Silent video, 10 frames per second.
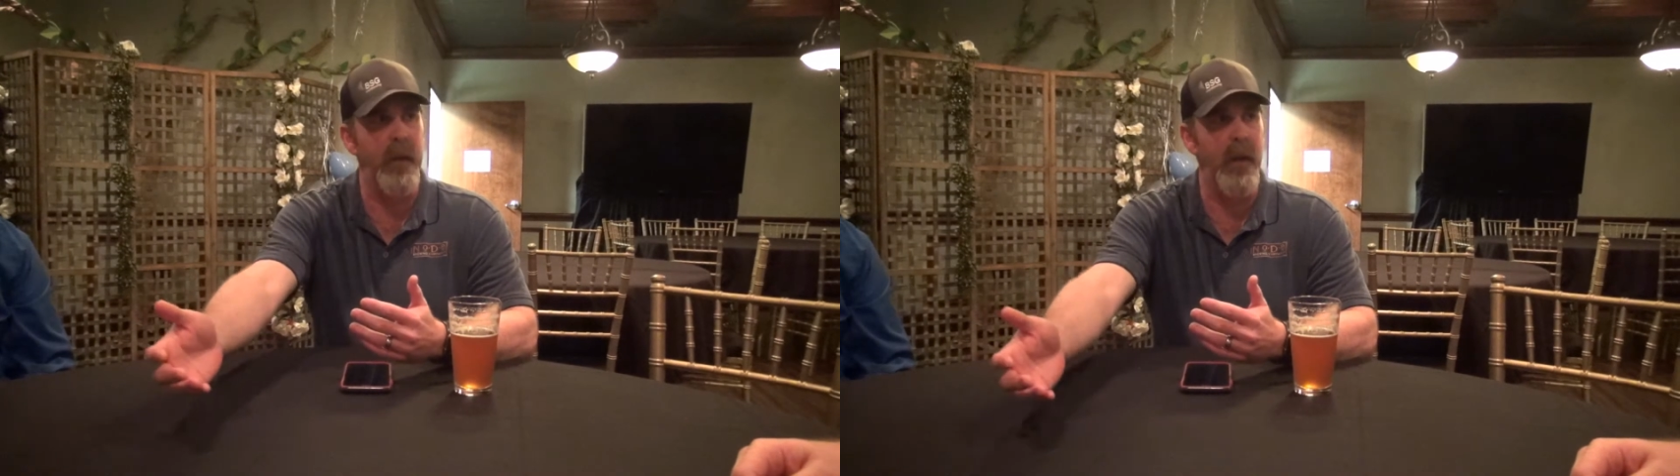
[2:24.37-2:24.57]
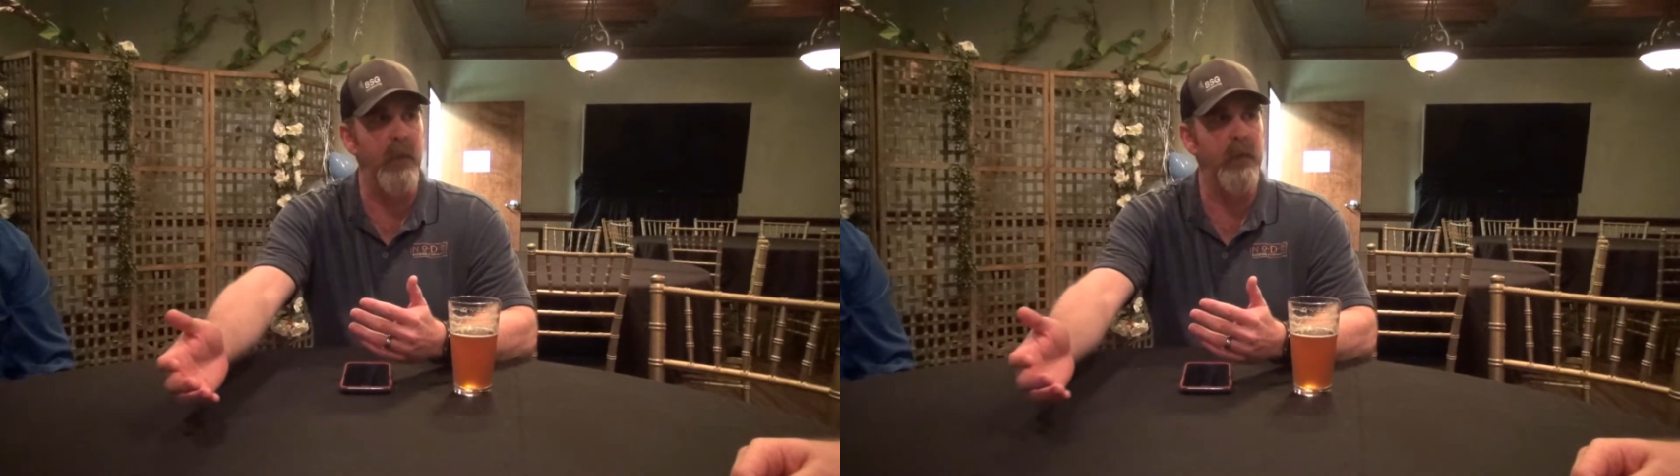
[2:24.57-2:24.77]
a
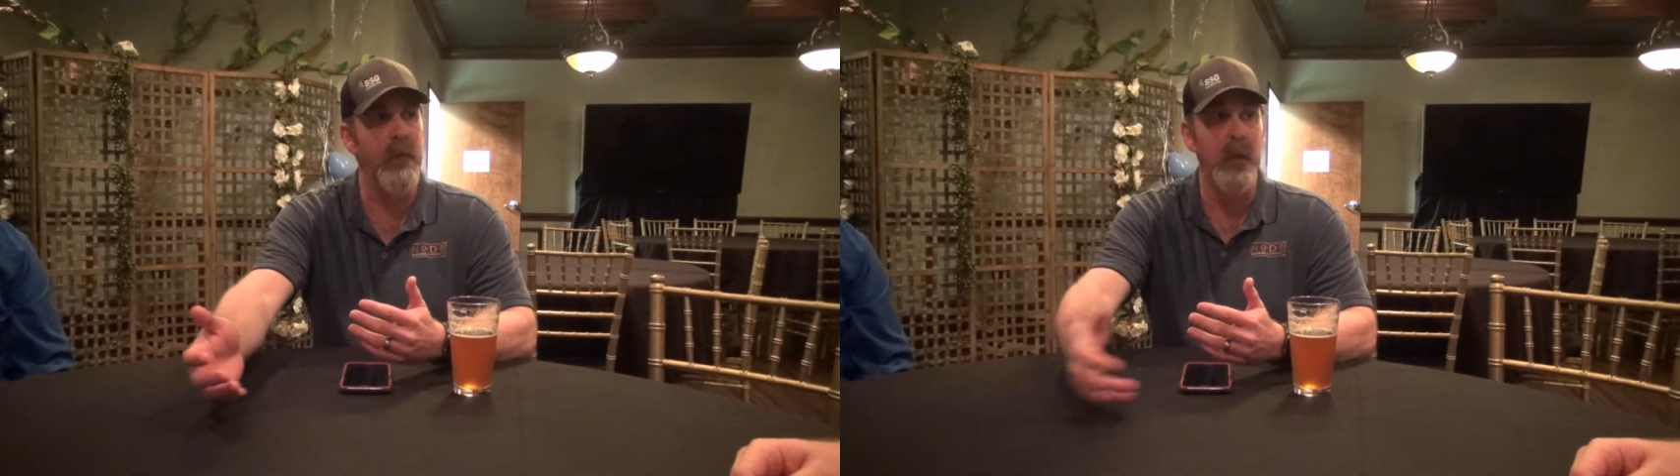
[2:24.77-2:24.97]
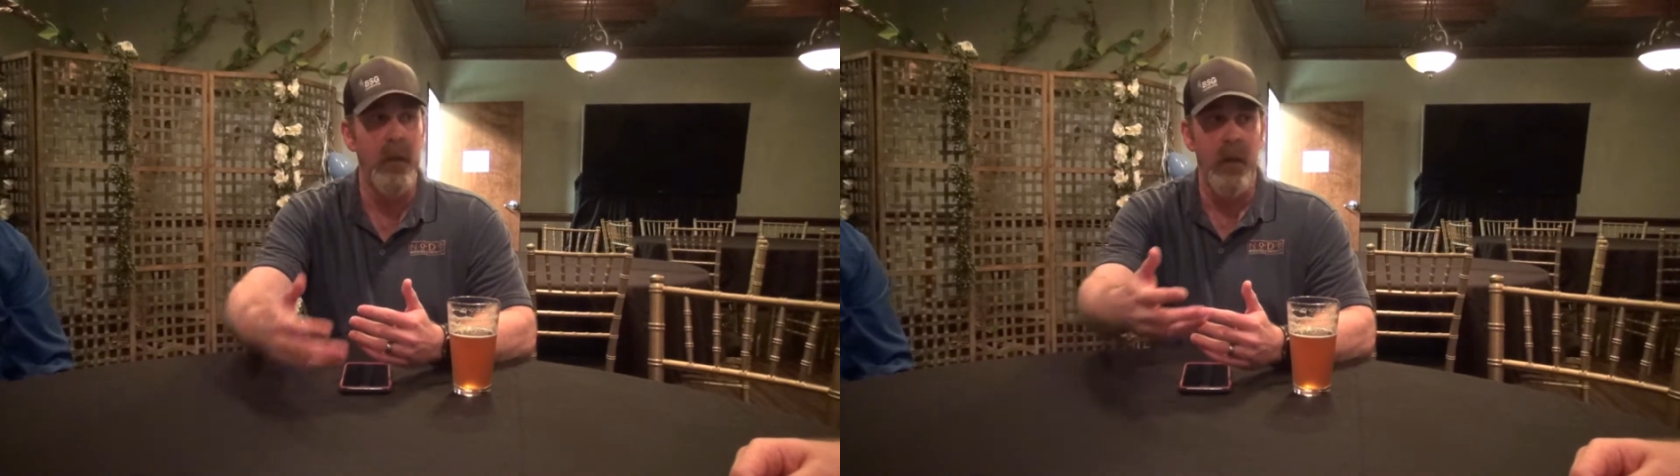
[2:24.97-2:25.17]
half.
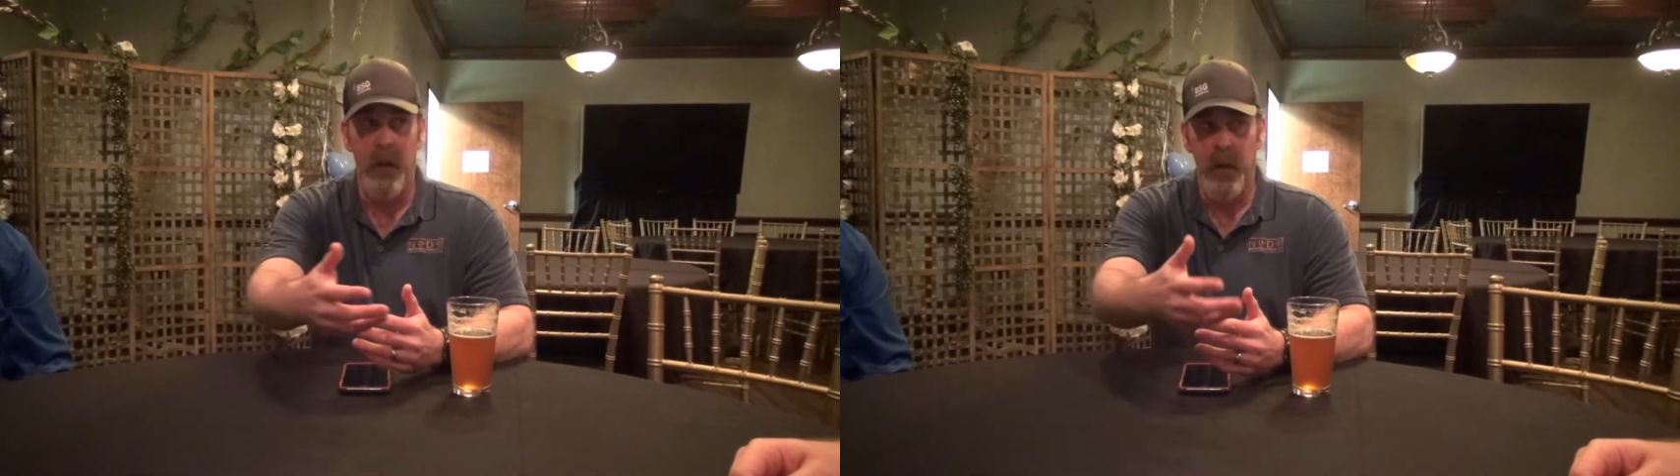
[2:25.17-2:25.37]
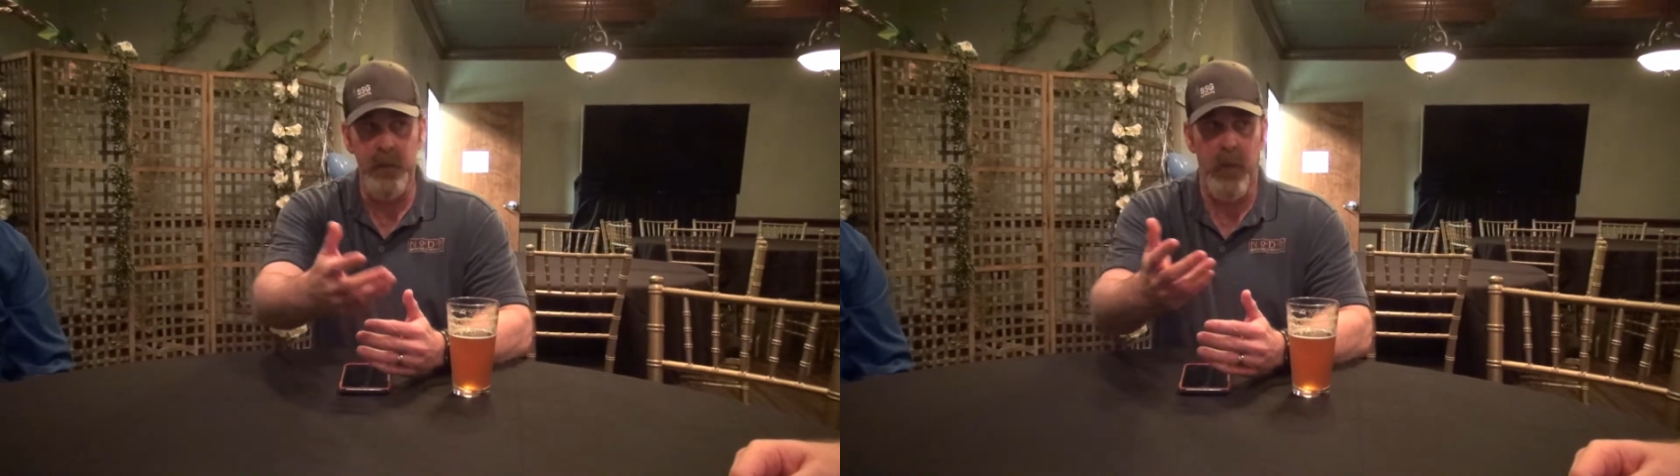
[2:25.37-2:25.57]

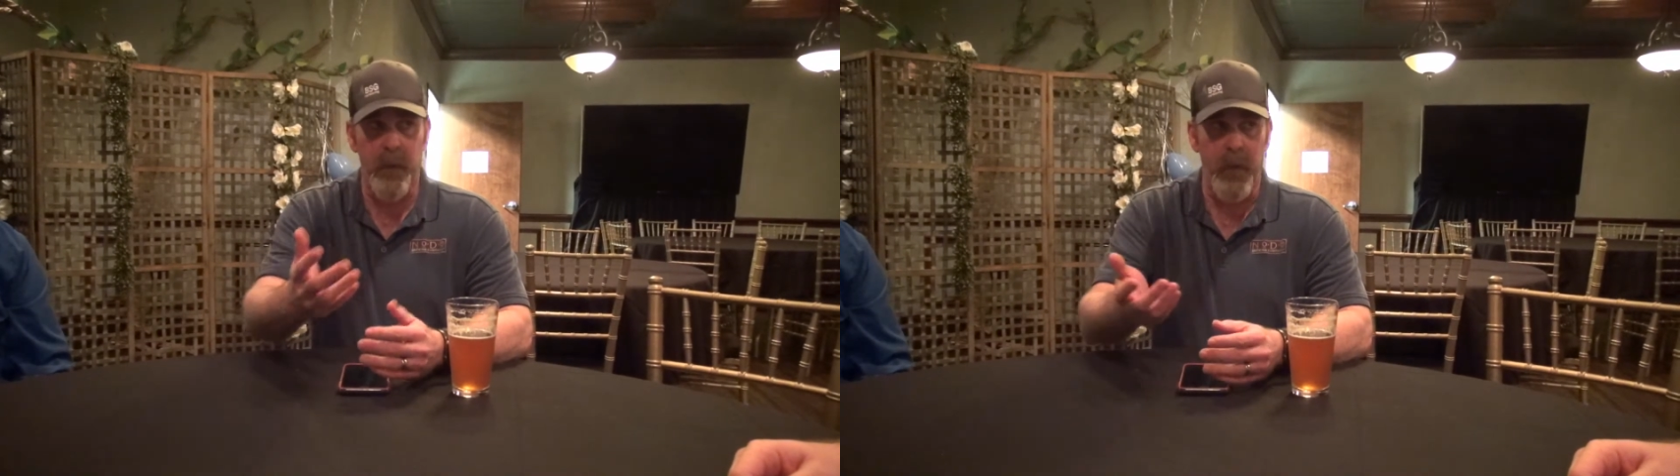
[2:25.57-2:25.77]
Because a lot of